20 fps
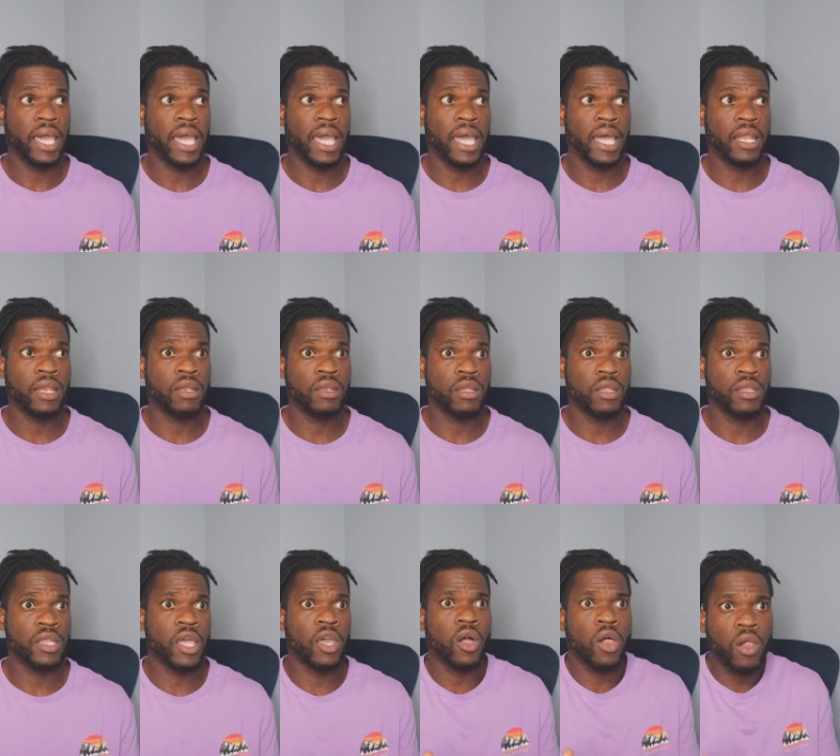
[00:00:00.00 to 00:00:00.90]
and
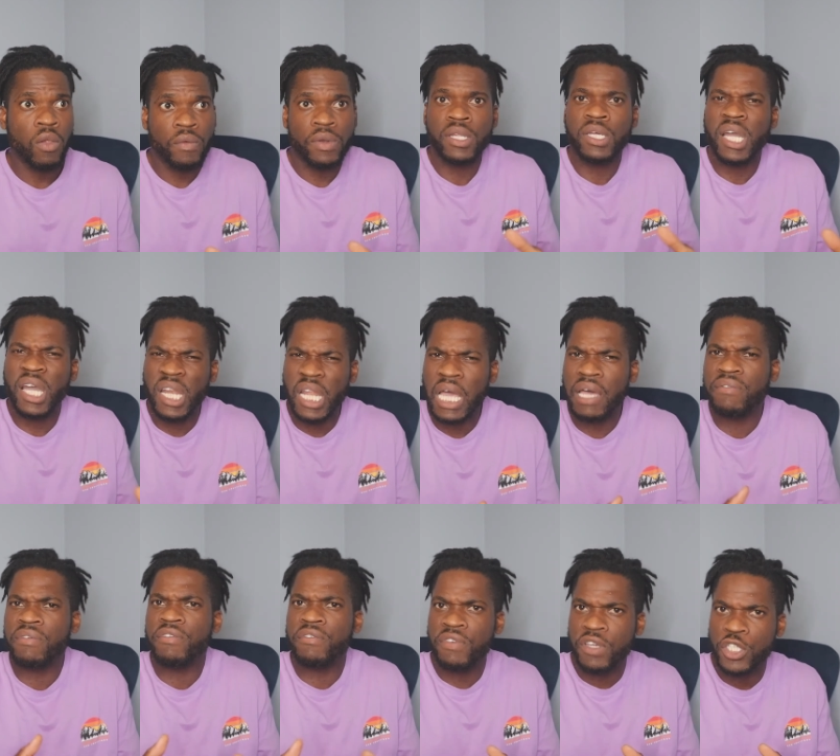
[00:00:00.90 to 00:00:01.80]
they already kind of
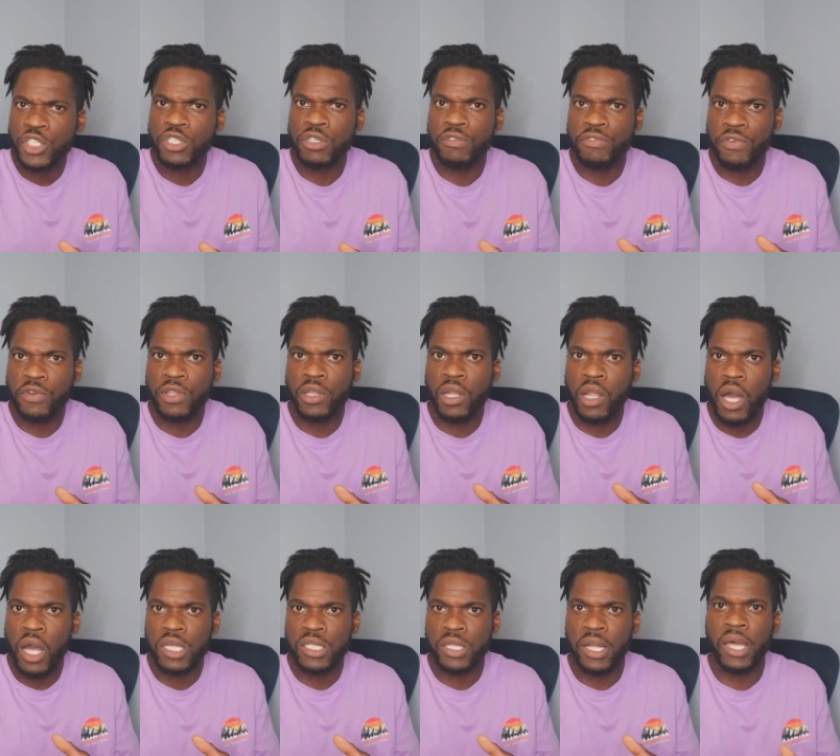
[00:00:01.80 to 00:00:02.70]
have a vision for the
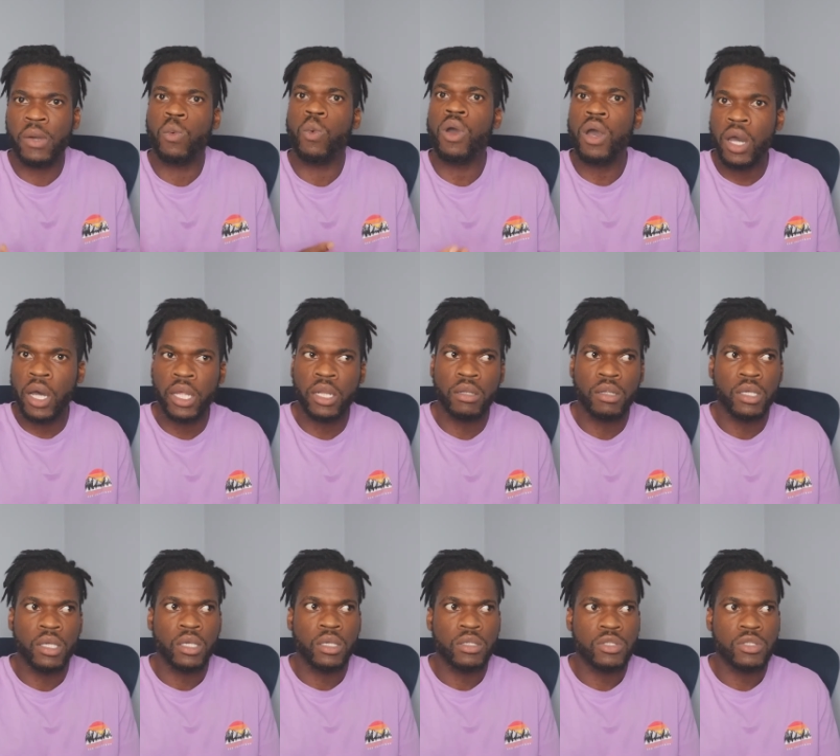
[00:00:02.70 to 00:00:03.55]
locks that I want,